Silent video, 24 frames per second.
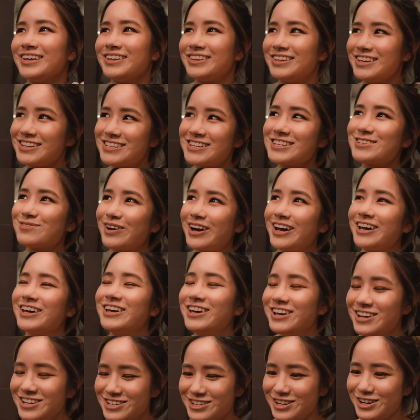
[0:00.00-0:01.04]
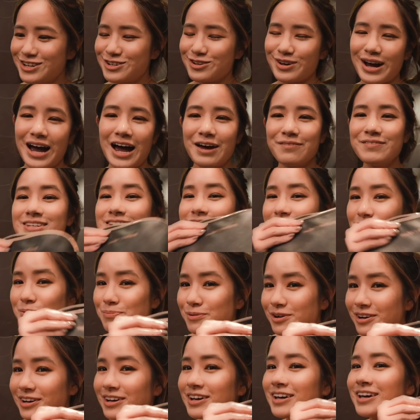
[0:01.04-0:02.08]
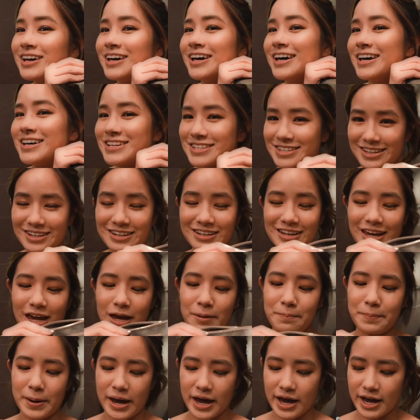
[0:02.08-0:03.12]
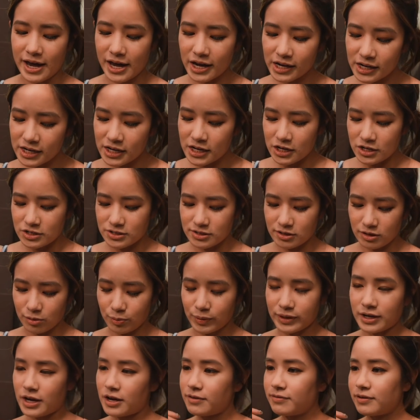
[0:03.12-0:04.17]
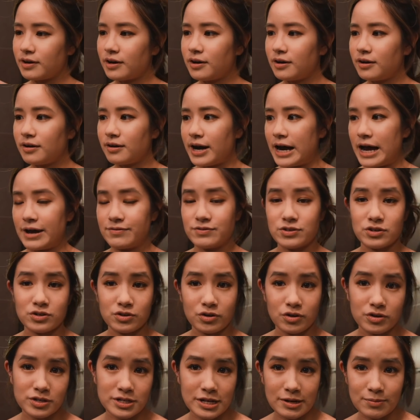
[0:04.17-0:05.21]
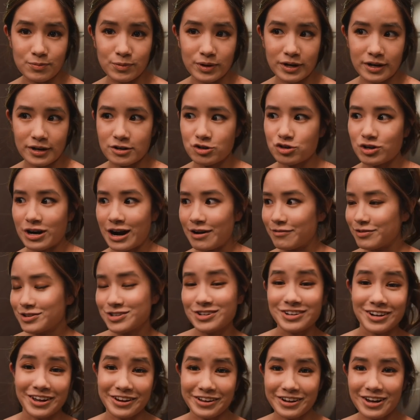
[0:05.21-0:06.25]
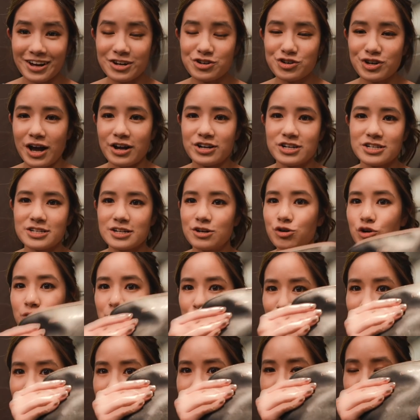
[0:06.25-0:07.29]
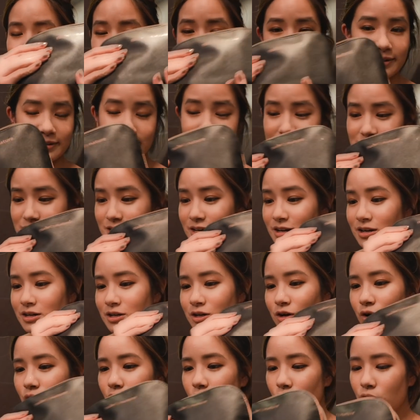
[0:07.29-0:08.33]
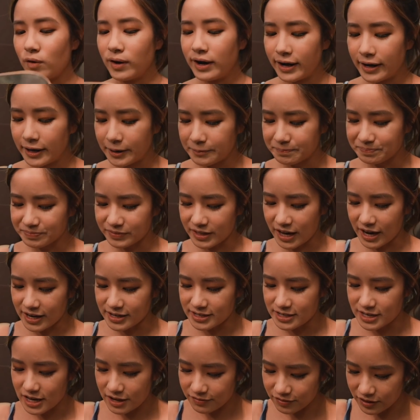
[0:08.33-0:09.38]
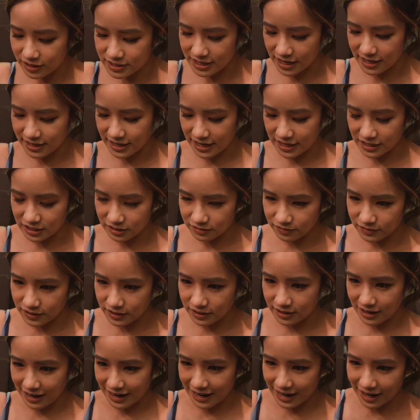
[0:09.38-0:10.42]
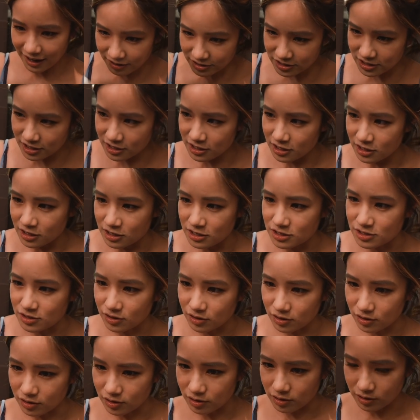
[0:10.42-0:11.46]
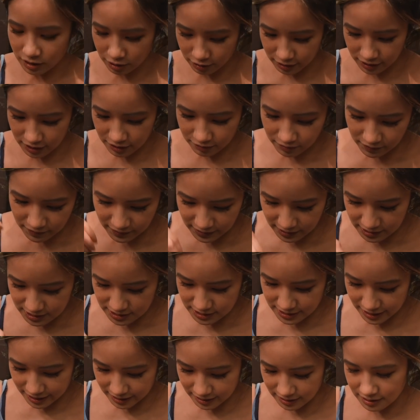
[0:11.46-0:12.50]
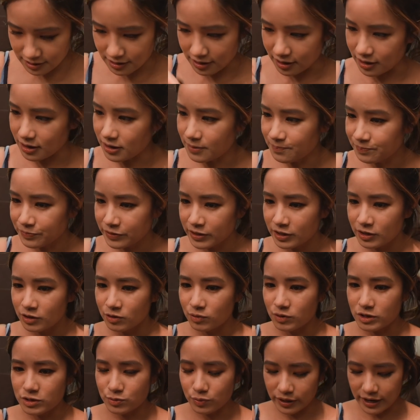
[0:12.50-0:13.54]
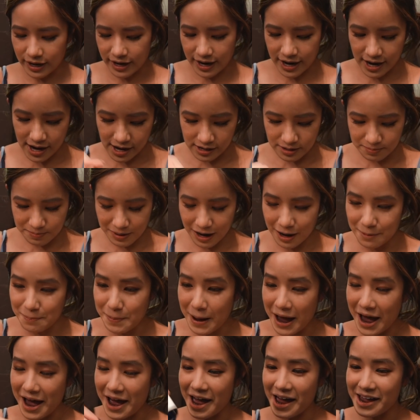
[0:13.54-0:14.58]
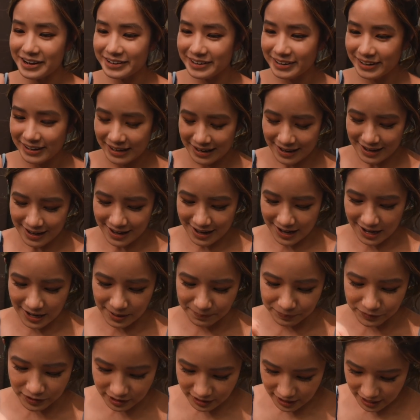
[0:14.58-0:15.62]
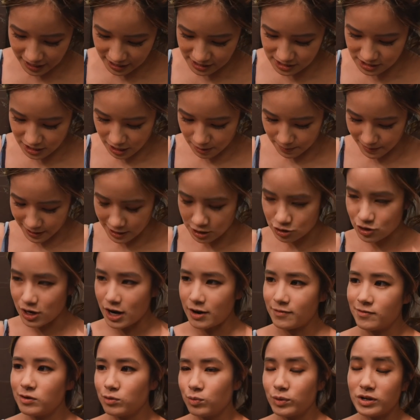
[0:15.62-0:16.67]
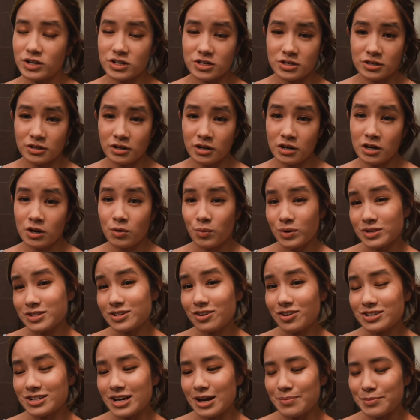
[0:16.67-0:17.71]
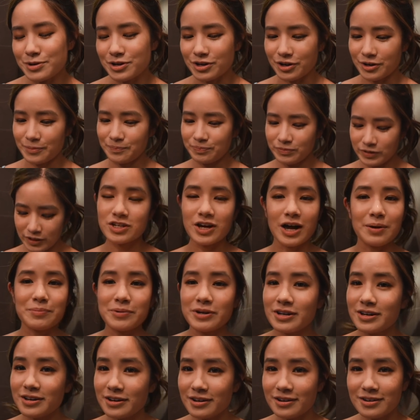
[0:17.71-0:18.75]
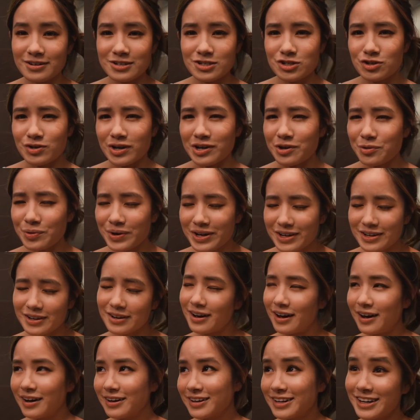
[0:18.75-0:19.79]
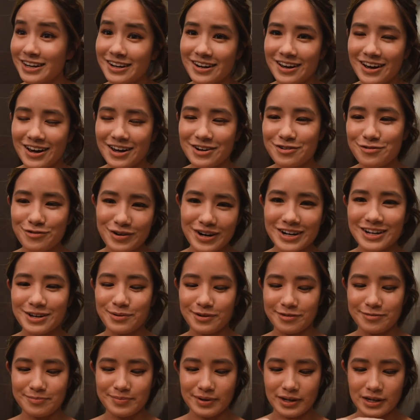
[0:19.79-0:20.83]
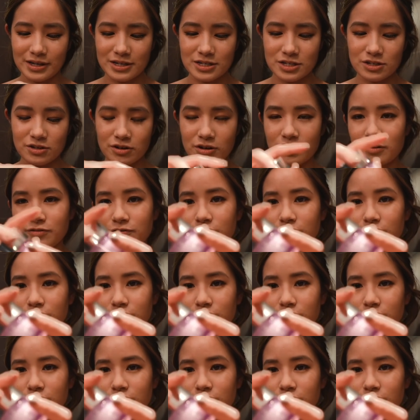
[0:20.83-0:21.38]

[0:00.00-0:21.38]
this is what I usually do. I have a separate skincare bag. So whenever I have to go somewhere, travel to another country, I just literally bring this bag and that's all. I never take anything out. So literally everything inside here was what I had in my bag the last time I traveled, which was a long time ago. So I'm gonna do a quick get unready with me. So